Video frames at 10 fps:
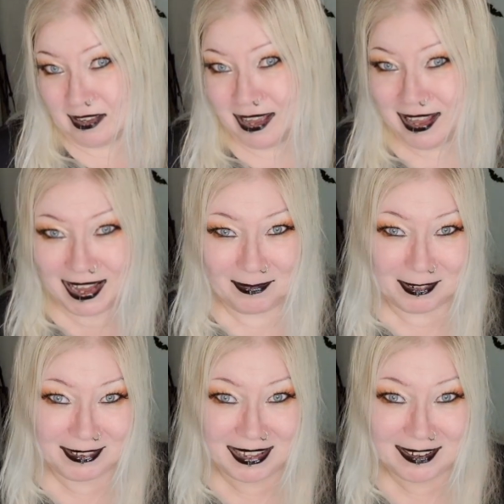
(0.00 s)
I'm not
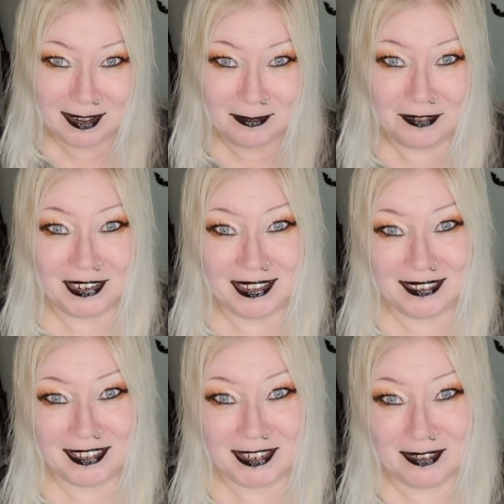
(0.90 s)
that confident in
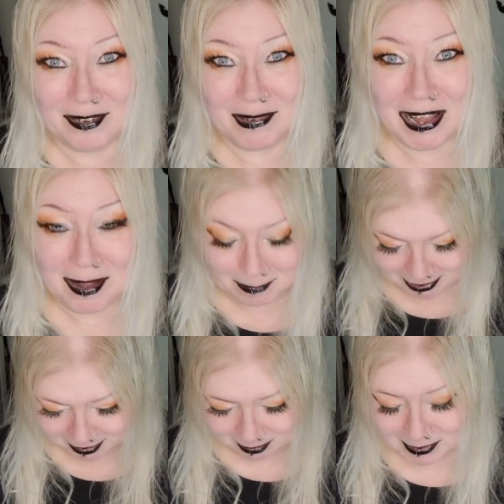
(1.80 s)
showing my upper
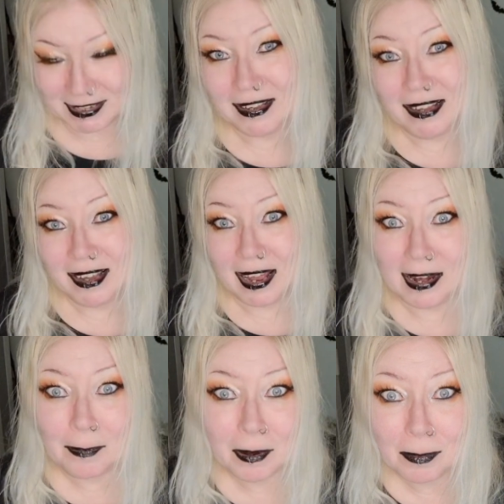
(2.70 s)
arms, and I'll
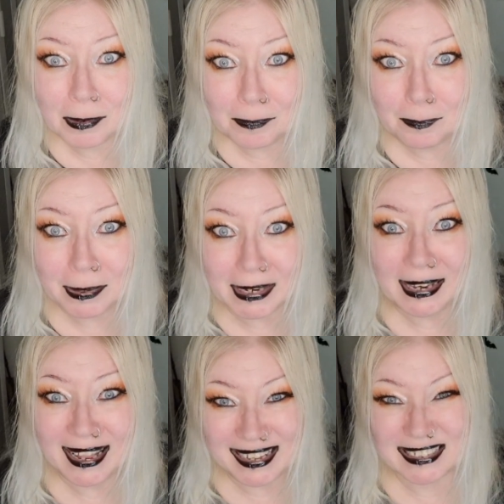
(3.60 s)
probably be
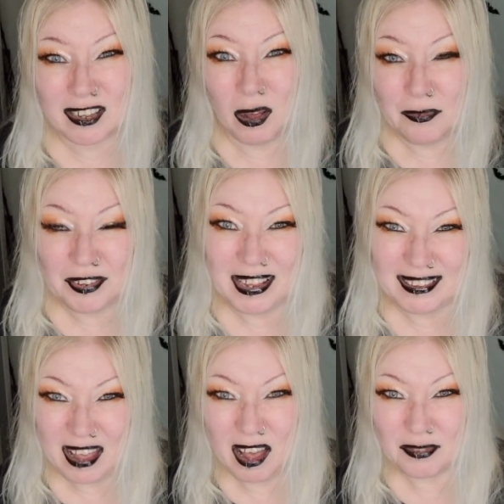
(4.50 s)
less confident
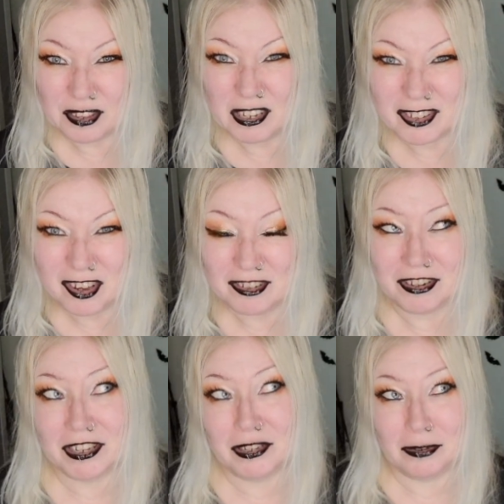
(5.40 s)
after the surgery
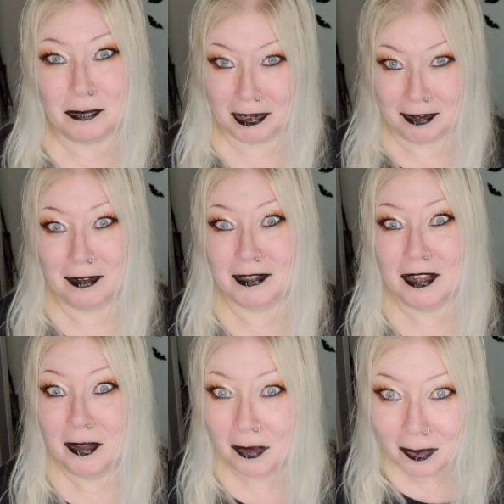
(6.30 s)
too, because
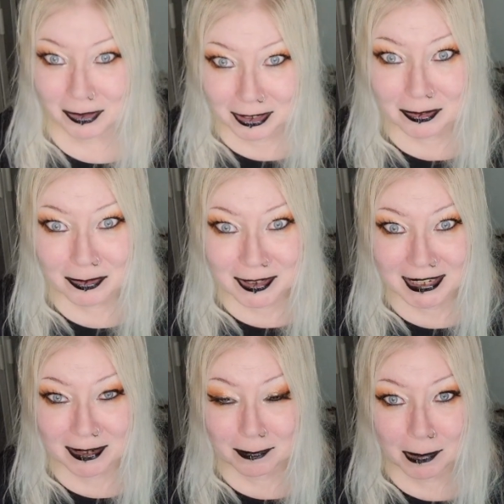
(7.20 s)
all the loose skin
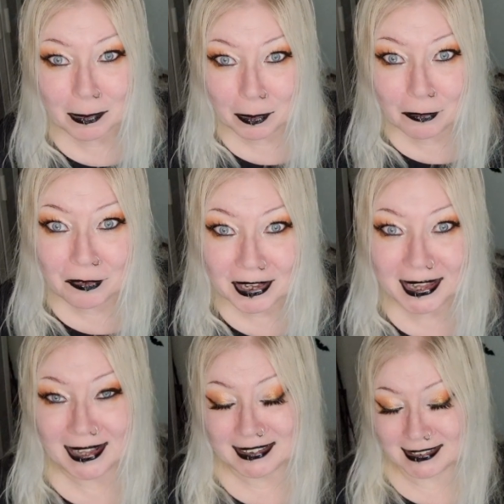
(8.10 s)
people often
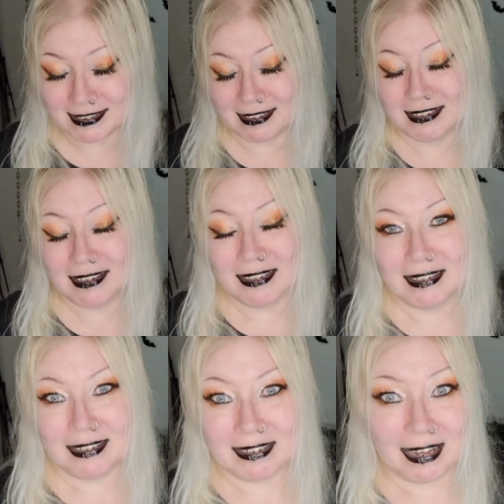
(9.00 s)
get.
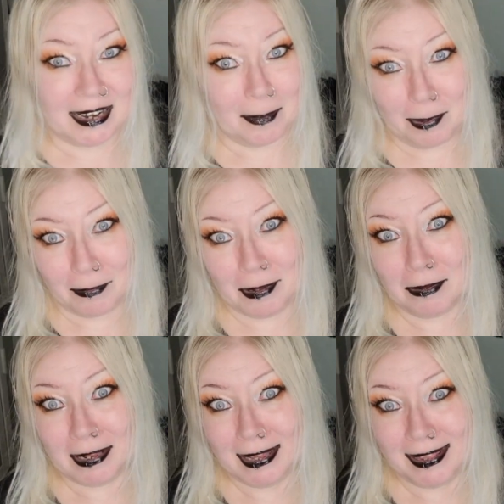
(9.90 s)
And I'm probably gonna
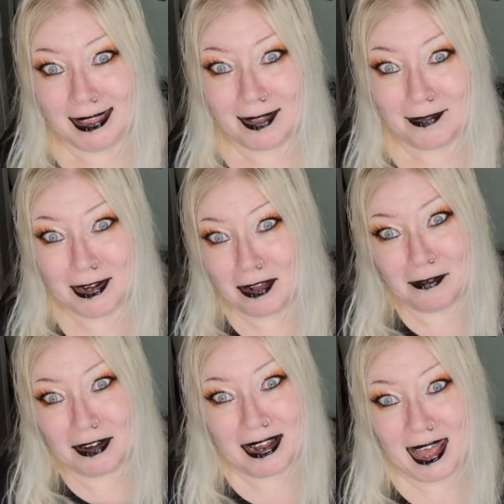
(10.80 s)
get that when I
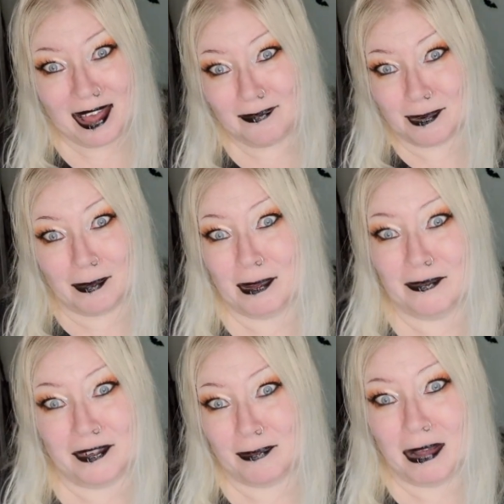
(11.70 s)
already have problems
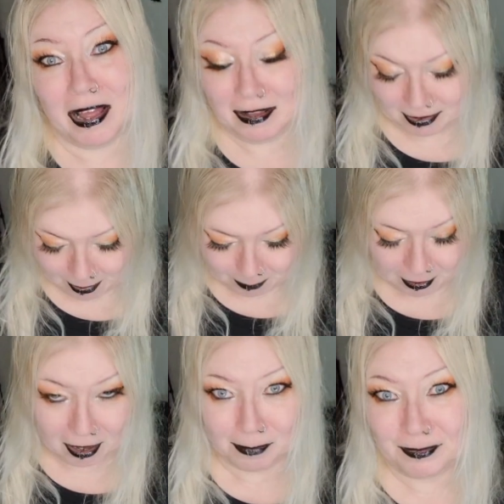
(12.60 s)
with my upper
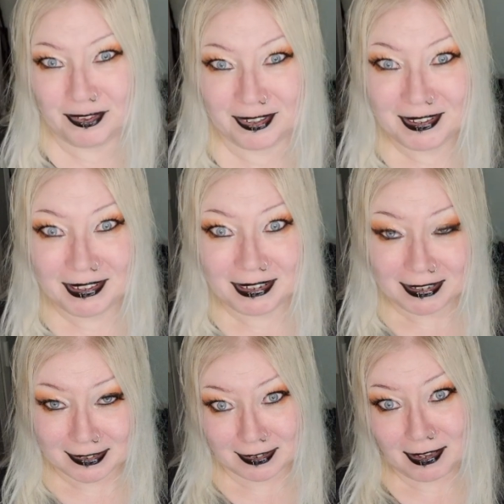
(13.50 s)
arms.
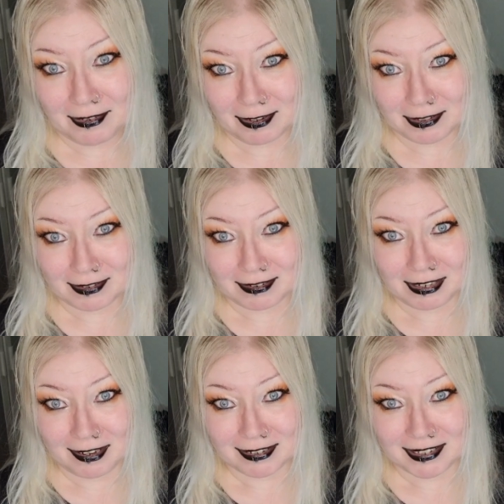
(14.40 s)
So now I got to the
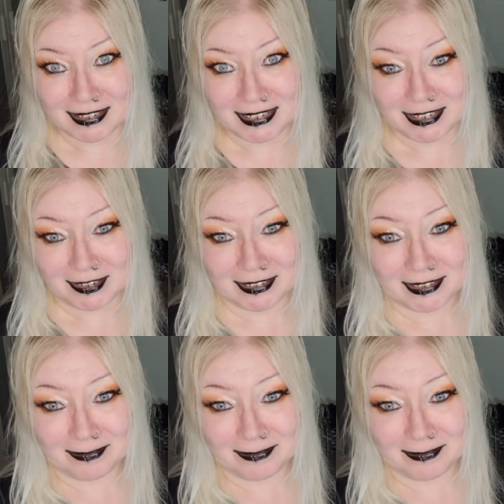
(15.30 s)
last t-shirt.